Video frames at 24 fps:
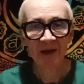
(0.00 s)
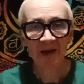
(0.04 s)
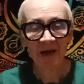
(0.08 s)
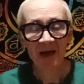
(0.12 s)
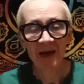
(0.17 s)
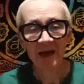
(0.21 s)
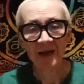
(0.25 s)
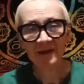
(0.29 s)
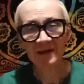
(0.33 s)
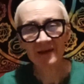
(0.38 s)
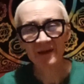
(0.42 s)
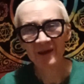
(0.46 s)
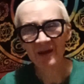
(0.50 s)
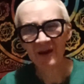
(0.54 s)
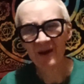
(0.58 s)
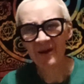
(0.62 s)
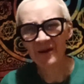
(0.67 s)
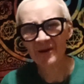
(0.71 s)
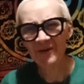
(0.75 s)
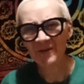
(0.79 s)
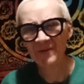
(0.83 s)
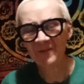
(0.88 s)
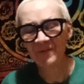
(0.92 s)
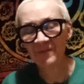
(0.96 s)
and to
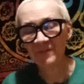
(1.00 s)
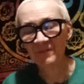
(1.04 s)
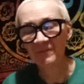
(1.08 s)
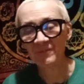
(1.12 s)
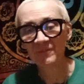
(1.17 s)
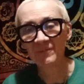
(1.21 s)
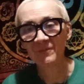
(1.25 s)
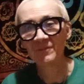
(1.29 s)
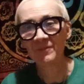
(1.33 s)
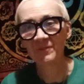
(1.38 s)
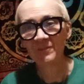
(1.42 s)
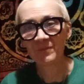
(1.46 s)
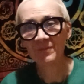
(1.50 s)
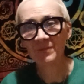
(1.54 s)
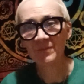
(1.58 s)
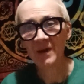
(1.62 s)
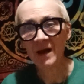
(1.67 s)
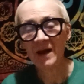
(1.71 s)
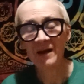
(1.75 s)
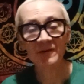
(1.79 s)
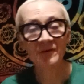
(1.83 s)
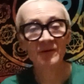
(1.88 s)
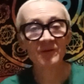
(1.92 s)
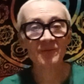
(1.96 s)
kind of
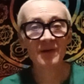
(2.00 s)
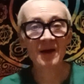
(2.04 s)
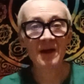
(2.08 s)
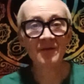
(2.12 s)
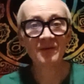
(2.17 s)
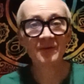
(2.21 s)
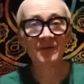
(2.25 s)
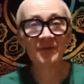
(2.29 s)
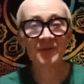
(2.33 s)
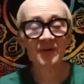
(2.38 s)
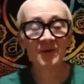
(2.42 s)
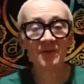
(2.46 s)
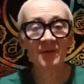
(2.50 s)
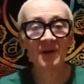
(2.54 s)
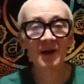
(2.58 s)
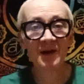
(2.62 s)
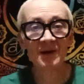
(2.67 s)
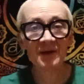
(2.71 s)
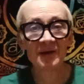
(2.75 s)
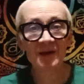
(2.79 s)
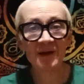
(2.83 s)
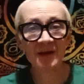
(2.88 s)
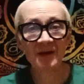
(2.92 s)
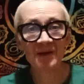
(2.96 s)
band around a few
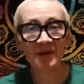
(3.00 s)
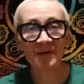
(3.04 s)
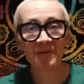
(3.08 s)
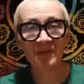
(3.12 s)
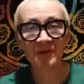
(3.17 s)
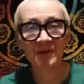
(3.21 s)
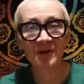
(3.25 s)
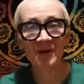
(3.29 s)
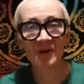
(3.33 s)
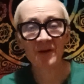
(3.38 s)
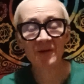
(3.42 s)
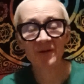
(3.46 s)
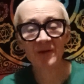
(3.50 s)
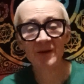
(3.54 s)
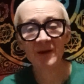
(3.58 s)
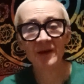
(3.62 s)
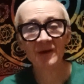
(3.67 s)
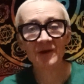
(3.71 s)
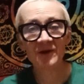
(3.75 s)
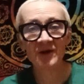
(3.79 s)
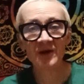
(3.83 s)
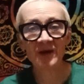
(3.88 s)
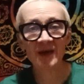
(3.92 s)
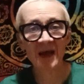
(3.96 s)
ideas of certain
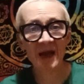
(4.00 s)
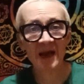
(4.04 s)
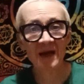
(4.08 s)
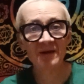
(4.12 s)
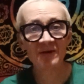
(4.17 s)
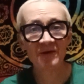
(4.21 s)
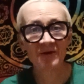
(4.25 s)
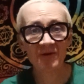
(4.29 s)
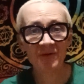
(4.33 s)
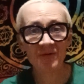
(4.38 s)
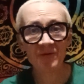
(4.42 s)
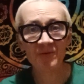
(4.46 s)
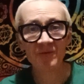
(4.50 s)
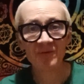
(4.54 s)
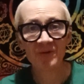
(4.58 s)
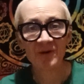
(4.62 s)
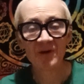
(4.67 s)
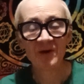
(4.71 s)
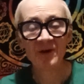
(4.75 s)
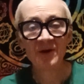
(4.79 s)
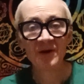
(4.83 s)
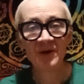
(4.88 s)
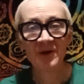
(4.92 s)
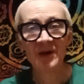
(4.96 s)
things you can do
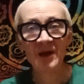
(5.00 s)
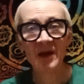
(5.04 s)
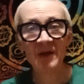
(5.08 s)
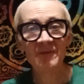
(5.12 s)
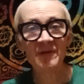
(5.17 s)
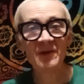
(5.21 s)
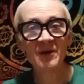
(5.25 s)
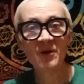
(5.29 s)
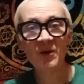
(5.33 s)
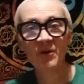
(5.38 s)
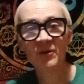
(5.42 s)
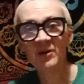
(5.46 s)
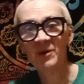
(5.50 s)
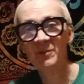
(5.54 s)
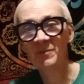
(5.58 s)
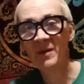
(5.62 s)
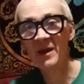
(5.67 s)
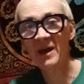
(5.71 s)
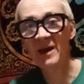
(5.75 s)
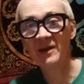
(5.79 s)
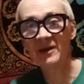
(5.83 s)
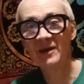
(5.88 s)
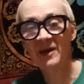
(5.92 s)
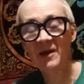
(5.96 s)
if you've got a
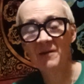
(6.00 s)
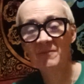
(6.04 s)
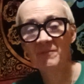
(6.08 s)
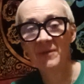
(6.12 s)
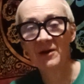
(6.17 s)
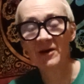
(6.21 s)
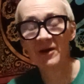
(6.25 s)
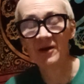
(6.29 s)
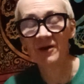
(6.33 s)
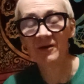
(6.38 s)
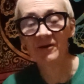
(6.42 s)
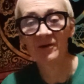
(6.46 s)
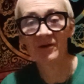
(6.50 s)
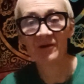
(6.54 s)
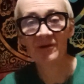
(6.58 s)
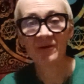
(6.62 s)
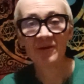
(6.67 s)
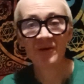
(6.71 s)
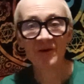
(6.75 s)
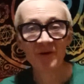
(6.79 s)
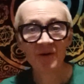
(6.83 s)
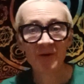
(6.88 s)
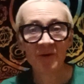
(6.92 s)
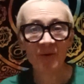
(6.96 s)
spare 10 minutes,
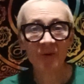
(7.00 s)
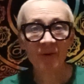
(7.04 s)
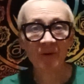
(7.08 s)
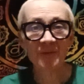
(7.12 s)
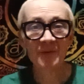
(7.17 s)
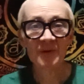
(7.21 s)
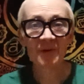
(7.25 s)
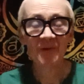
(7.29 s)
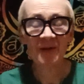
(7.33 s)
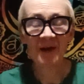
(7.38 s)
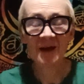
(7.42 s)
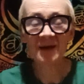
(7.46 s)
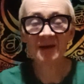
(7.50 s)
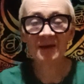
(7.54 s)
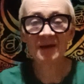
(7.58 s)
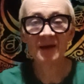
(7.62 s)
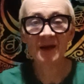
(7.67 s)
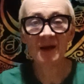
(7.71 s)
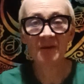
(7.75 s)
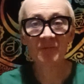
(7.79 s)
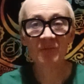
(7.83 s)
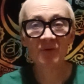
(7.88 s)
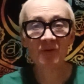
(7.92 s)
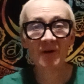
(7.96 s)
or if you fancy
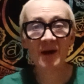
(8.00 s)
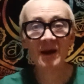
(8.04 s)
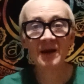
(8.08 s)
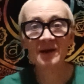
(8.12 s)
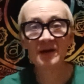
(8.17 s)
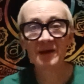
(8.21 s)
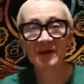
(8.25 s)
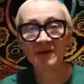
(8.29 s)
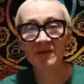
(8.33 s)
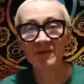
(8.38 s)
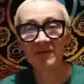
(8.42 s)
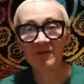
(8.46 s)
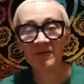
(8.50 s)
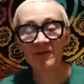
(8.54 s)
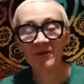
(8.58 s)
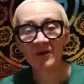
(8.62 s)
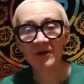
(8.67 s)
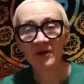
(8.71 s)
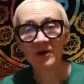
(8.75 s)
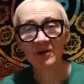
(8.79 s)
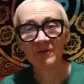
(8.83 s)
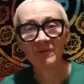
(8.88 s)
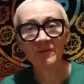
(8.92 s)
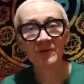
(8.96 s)
upgrading
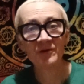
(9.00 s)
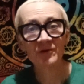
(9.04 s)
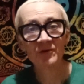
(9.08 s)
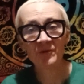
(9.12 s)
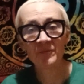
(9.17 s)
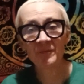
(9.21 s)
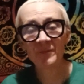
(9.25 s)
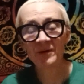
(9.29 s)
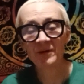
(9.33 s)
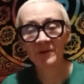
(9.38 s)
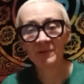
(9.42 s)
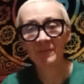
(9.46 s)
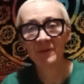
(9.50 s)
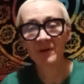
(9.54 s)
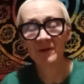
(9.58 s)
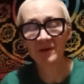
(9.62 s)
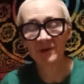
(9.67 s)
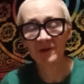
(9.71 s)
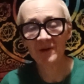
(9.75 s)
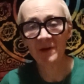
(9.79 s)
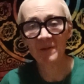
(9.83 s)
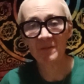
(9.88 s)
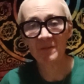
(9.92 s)
your instruments once they're